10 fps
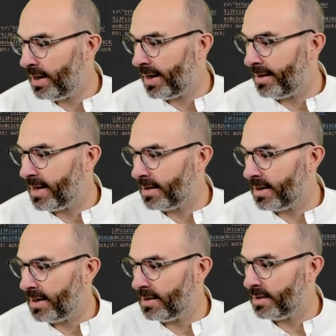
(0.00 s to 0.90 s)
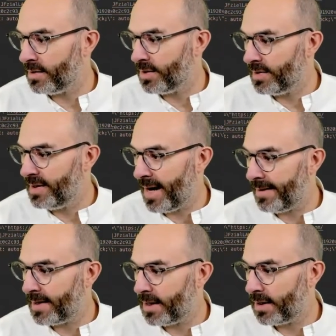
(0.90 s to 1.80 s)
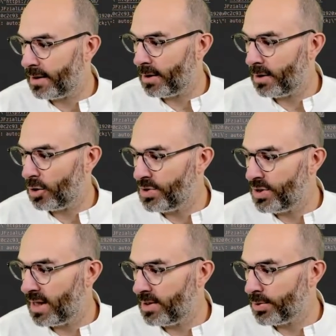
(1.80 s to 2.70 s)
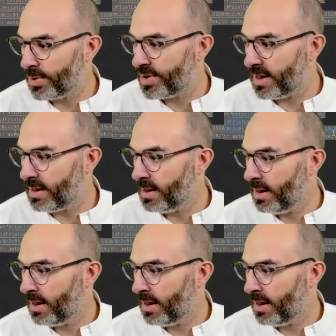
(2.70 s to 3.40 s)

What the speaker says: And then in the data object, you'll see,